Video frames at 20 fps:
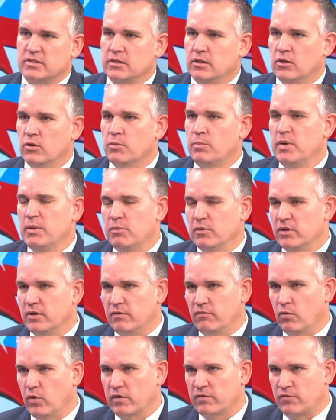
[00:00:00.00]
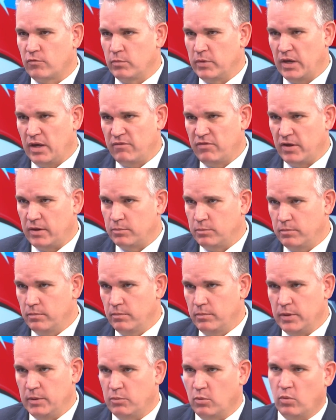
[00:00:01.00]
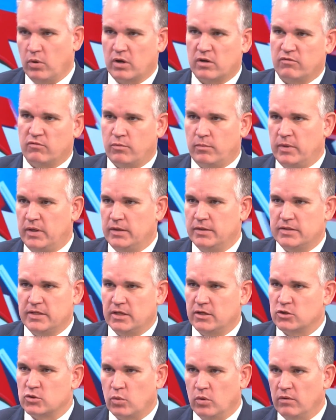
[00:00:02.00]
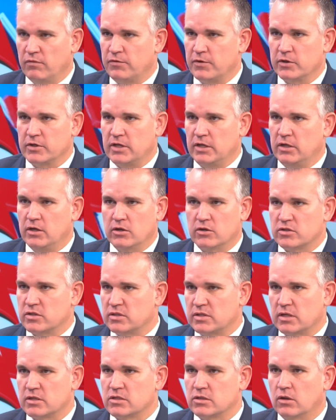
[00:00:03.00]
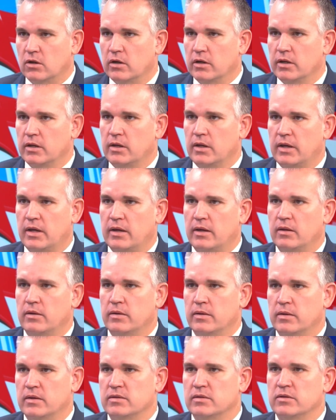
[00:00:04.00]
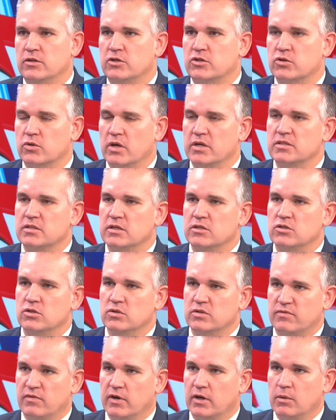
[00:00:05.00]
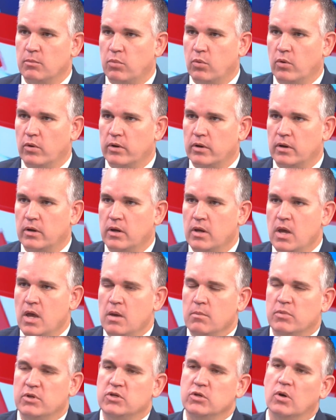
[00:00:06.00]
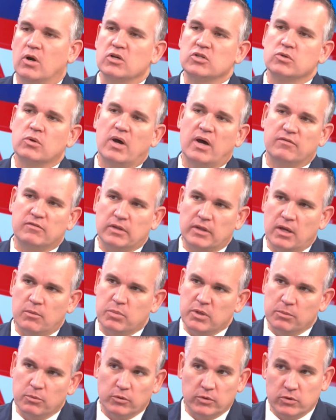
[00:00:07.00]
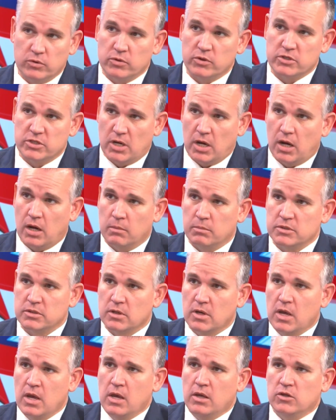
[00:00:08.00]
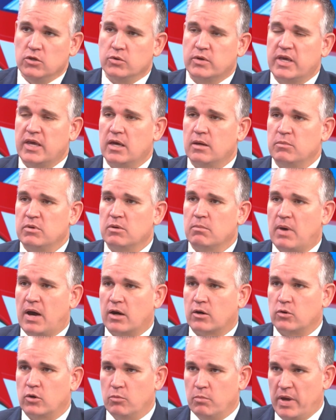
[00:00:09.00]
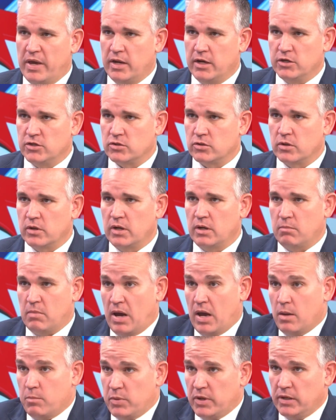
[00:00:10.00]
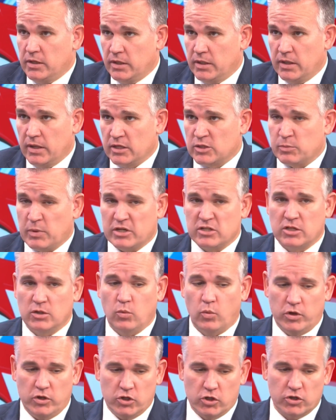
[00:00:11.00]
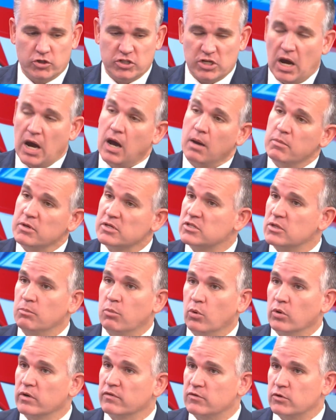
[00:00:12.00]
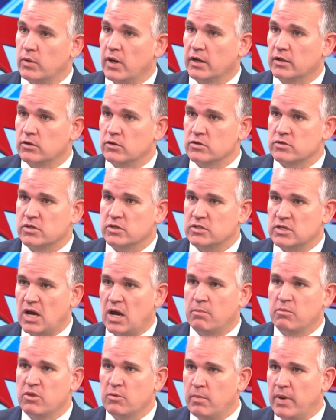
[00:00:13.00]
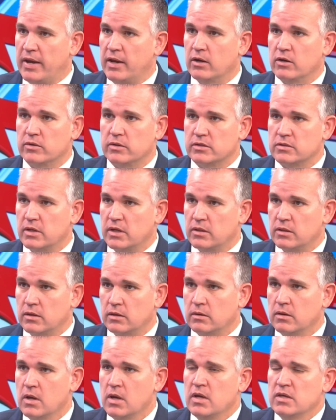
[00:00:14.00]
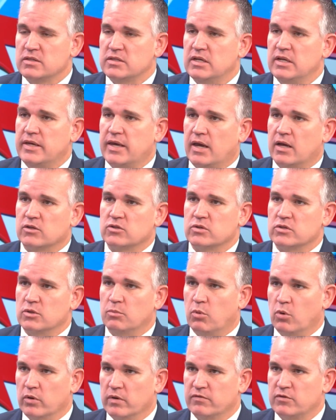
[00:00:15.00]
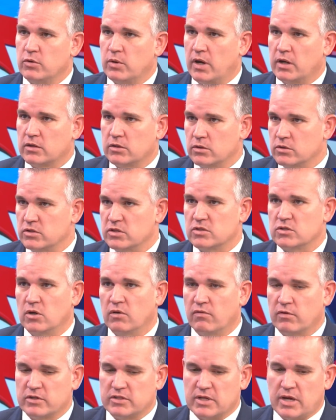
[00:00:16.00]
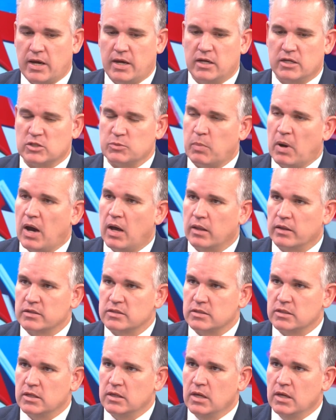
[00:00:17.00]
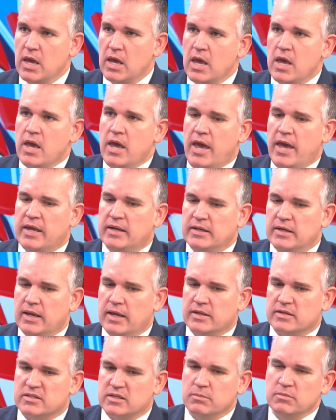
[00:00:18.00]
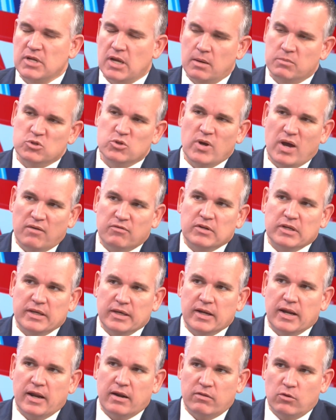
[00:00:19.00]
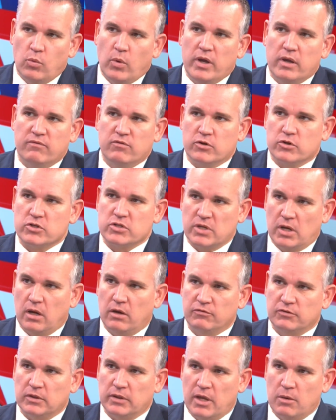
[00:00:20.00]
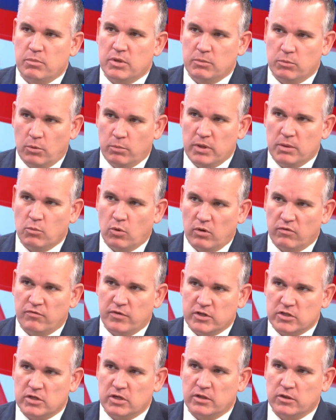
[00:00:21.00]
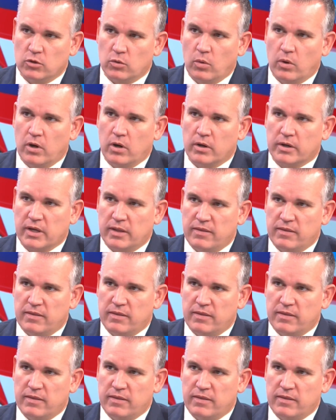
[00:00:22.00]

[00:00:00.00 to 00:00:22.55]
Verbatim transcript: You know, the people that have worked for me, I've had people working for me 10, 12, 13 years since I started. Mm I, the, the trust issue is very important. But you also have to let people do their jobs. You can't be a micromanager, in my opinion, especially when your job is the board of directors. The job of the mayor and the, and the city council is the board of directors. It's oversight, it's policy. And, and sometimes you have to get out of the way of yourself to let people be more efficient in their work.